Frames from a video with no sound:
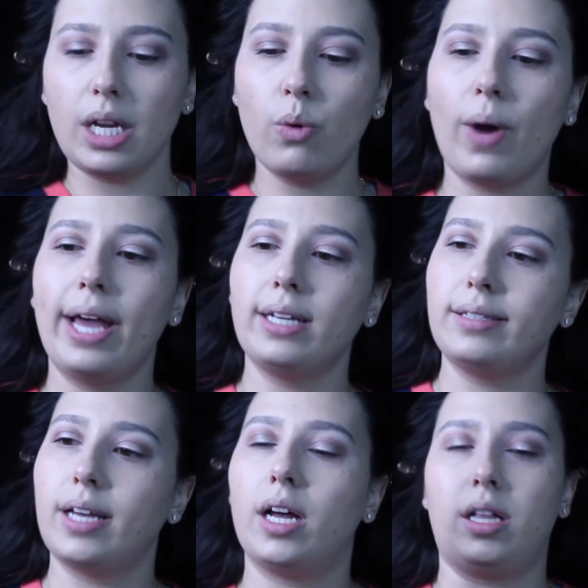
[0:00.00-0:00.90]

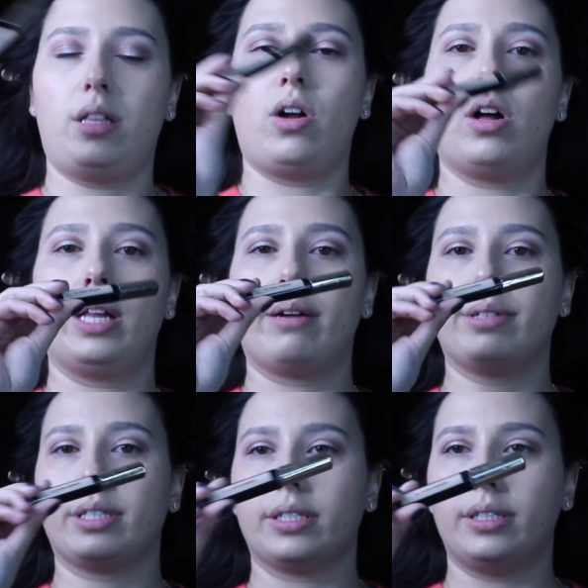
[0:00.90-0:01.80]
YSL All
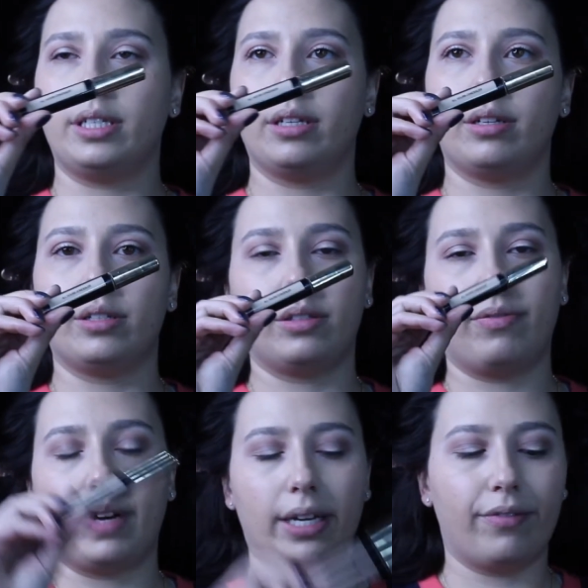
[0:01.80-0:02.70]
Hours Concealers.
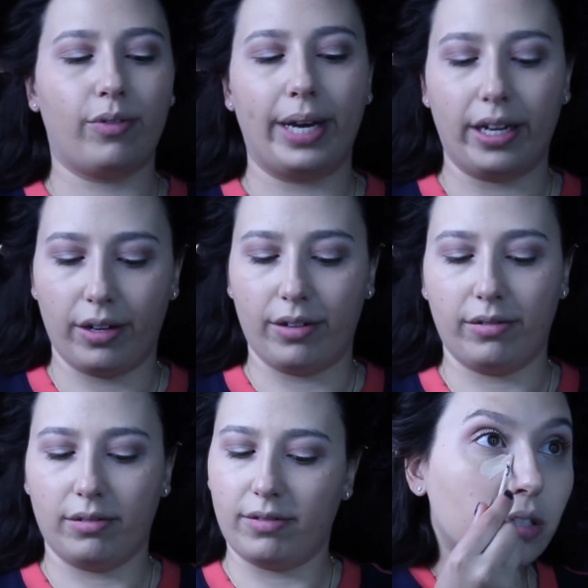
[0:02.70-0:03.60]

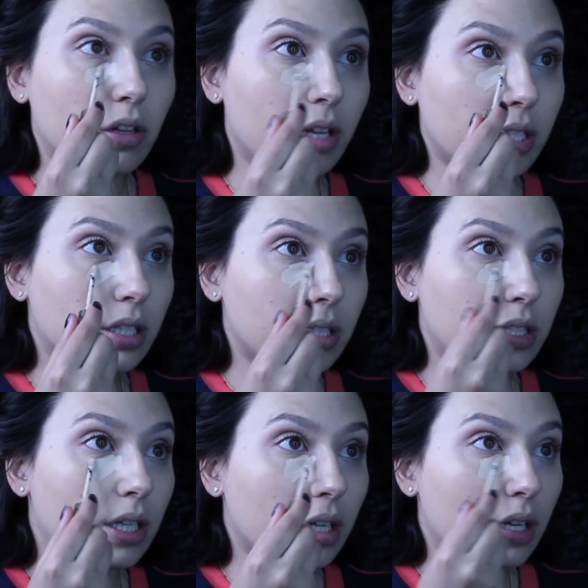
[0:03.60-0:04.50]
Fuego. So this
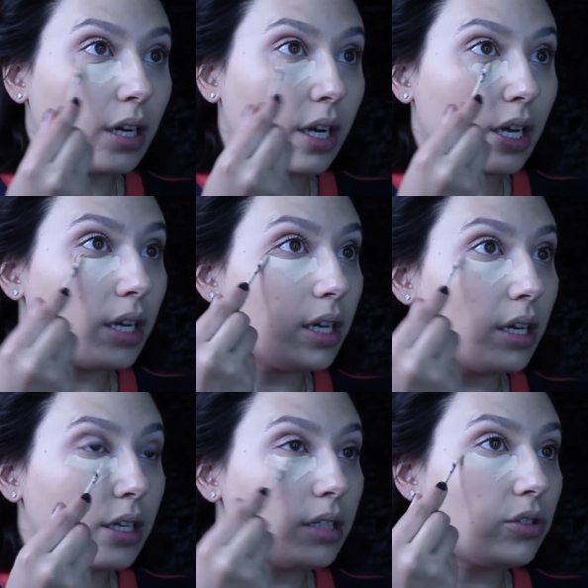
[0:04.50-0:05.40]
concealer,
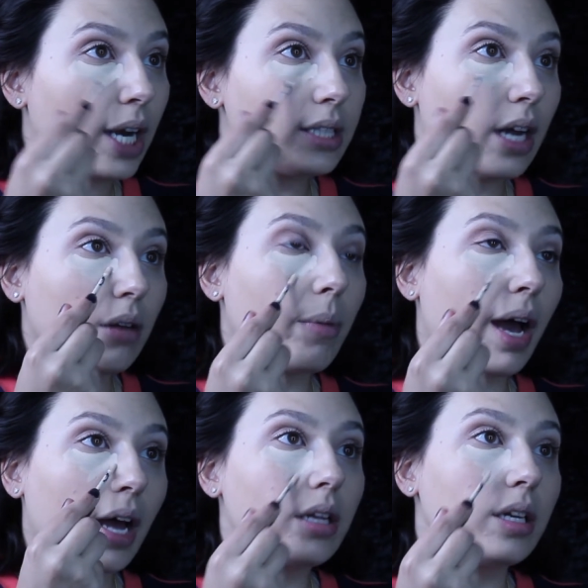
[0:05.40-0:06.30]
it dries down
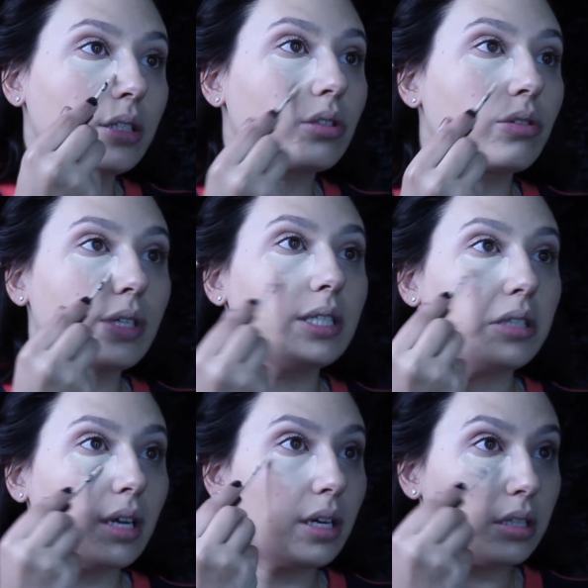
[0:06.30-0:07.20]
matte. It is
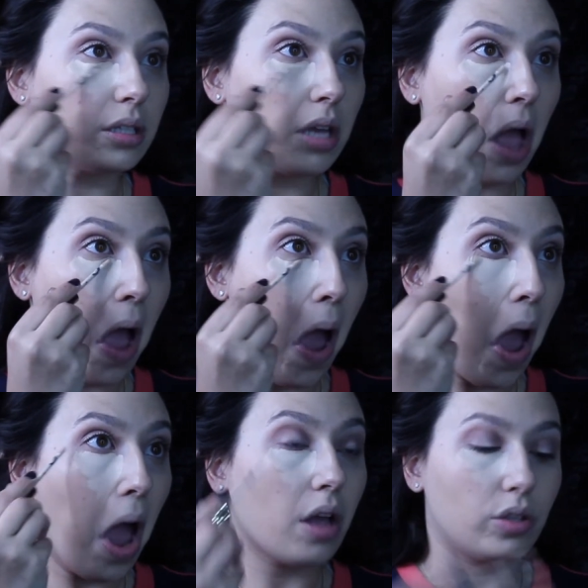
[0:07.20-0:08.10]
creaseless.
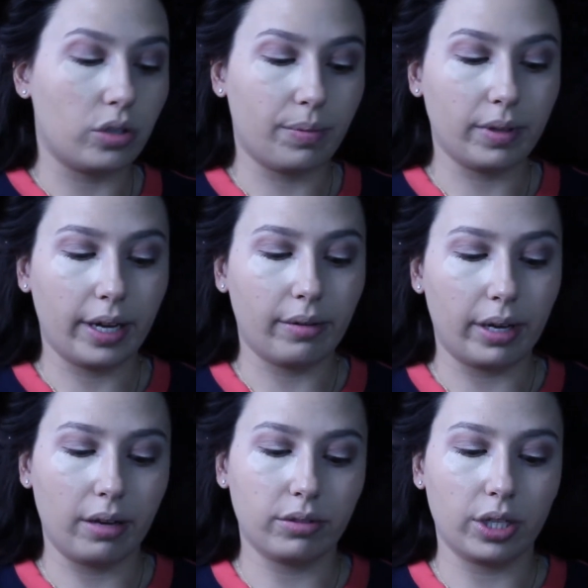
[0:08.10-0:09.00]
Super
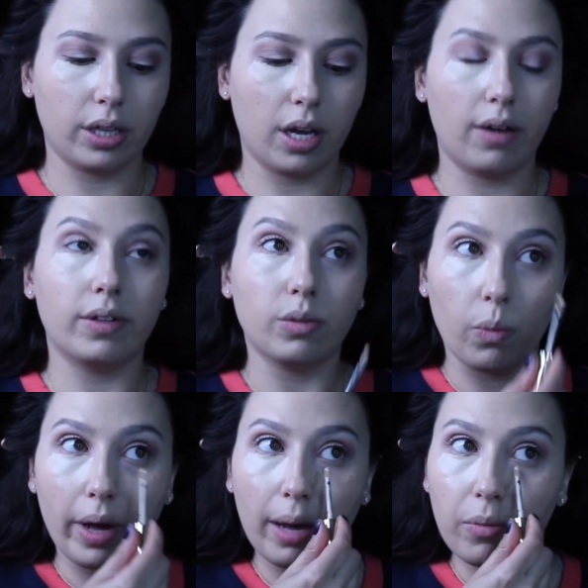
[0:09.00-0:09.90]
lightweight, which I love. It's
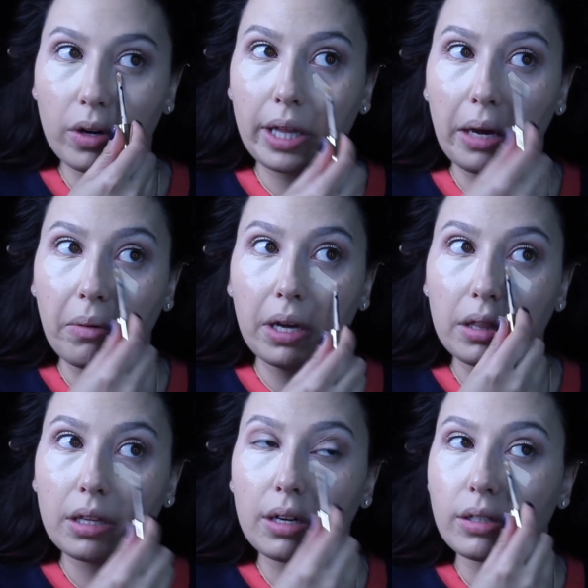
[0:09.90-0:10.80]
way more
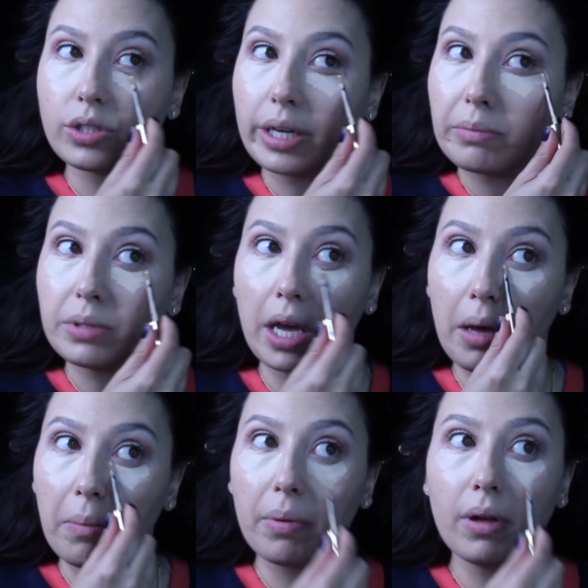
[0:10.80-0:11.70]
lightweight than Shape
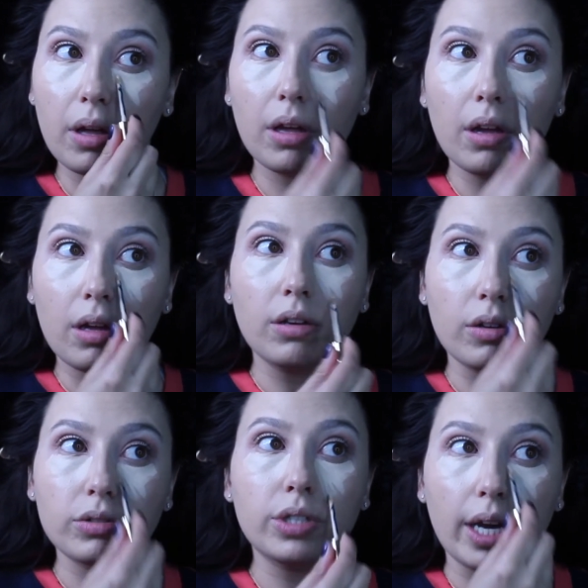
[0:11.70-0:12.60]
Tape.
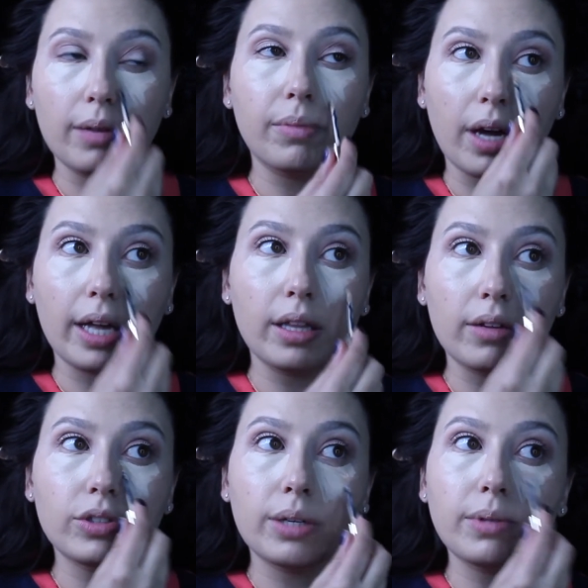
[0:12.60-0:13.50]
No shade, but I
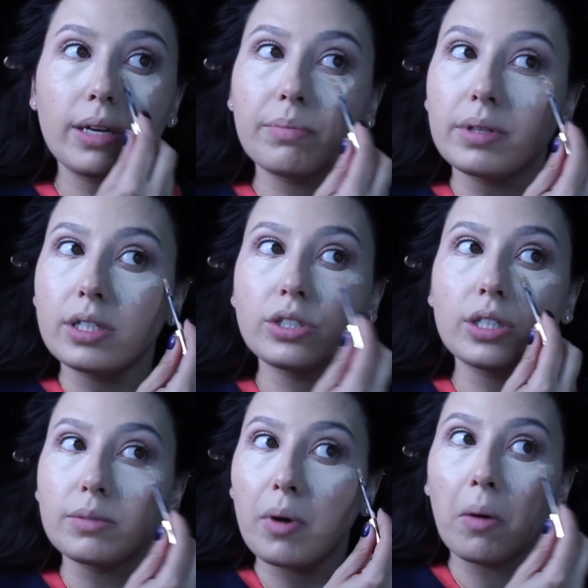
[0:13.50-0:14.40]
love Shape Tape, but
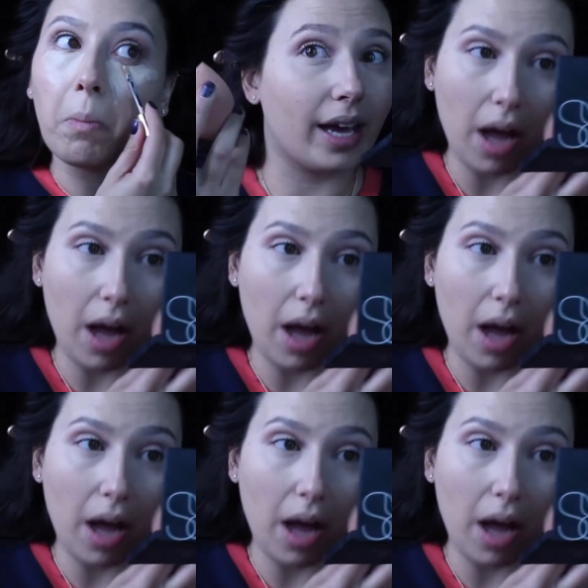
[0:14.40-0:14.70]
this is bomb.